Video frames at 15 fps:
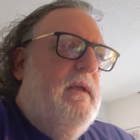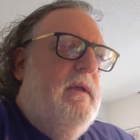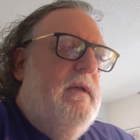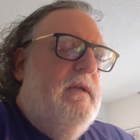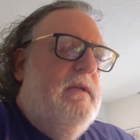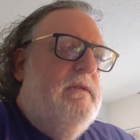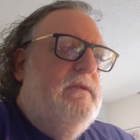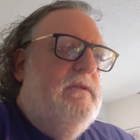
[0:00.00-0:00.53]

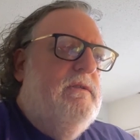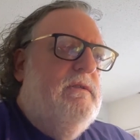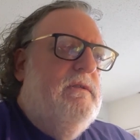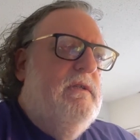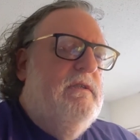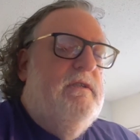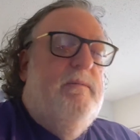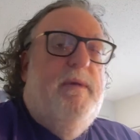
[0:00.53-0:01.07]

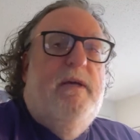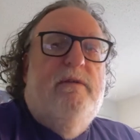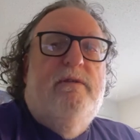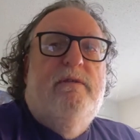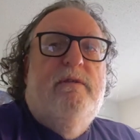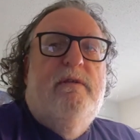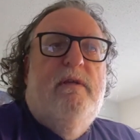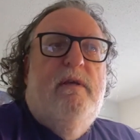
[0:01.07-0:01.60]
It's a
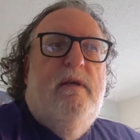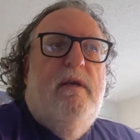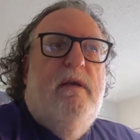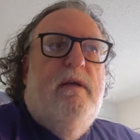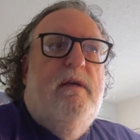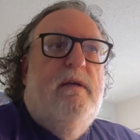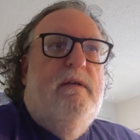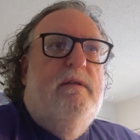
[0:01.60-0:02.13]
mess,
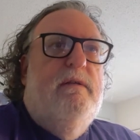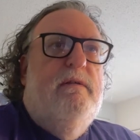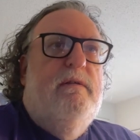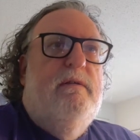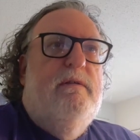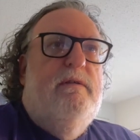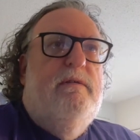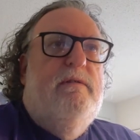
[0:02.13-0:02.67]

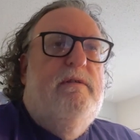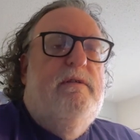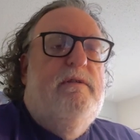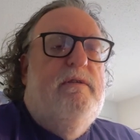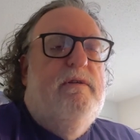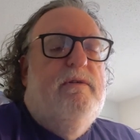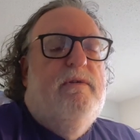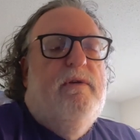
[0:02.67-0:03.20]
and
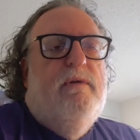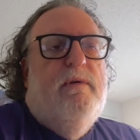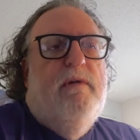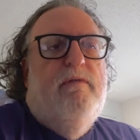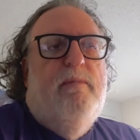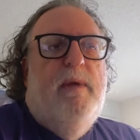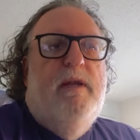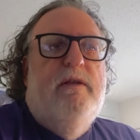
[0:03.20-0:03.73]
still, though,
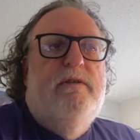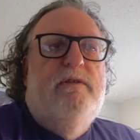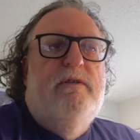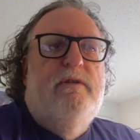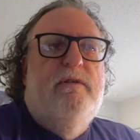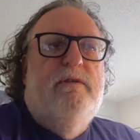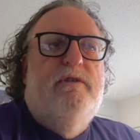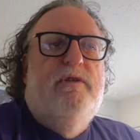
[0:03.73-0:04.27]
I've managed
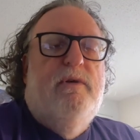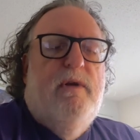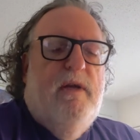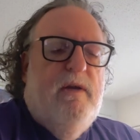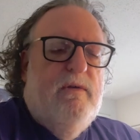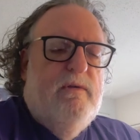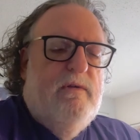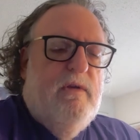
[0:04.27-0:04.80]
to churn
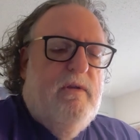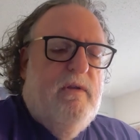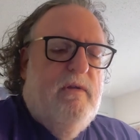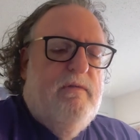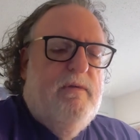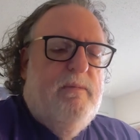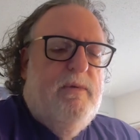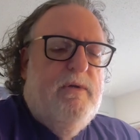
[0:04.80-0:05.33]
out
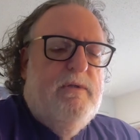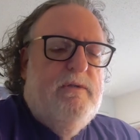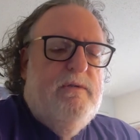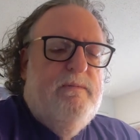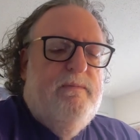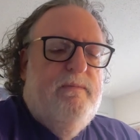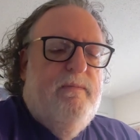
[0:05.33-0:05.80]
11 books.